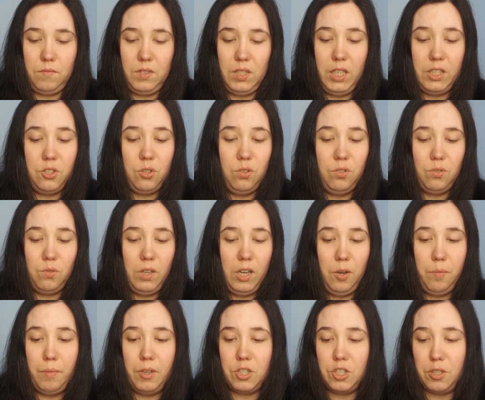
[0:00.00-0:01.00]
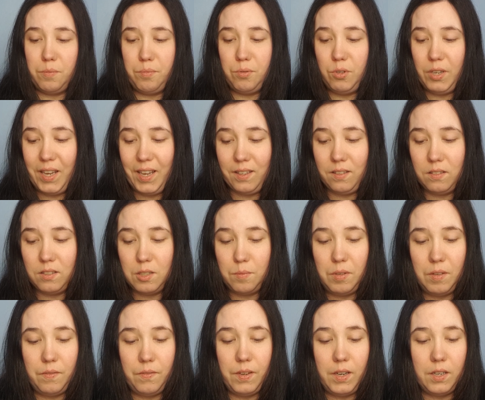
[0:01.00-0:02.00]
I don't know how much to put in, to
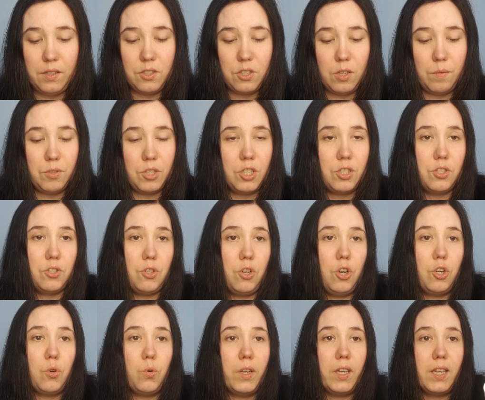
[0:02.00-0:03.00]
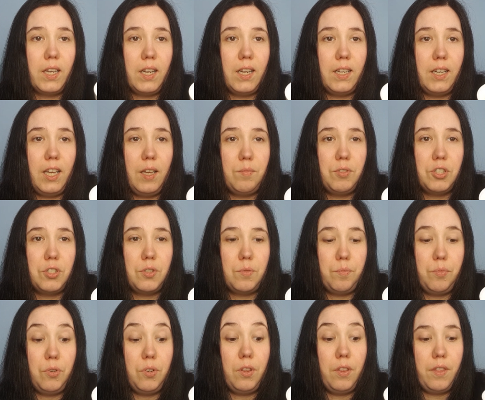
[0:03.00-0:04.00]
be fair, so I'm just sort of going canny. I'm
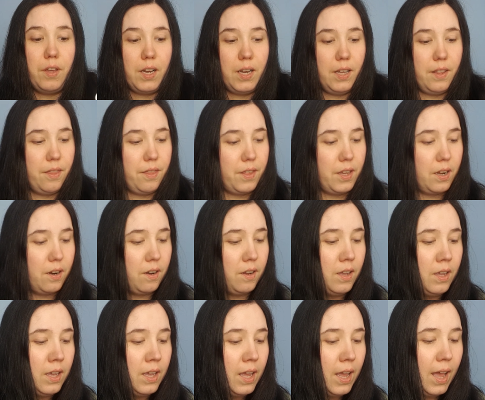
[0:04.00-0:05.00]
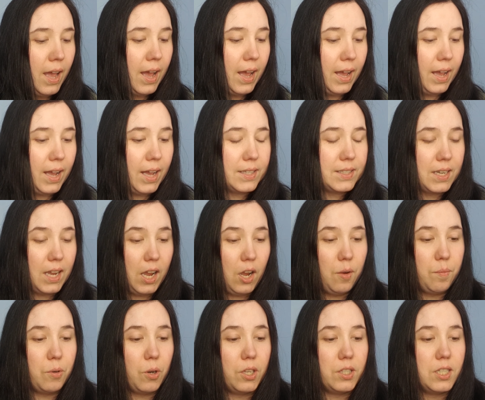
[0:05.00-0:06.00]
just putting that in there. And how
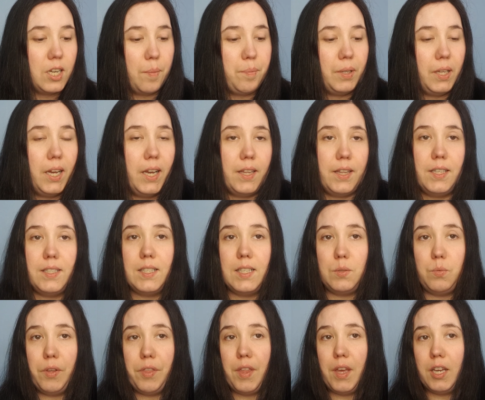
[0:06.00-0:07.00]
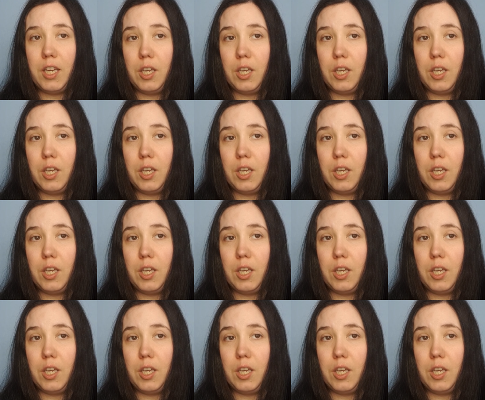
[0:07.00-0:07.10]
I'm going to apply this is with a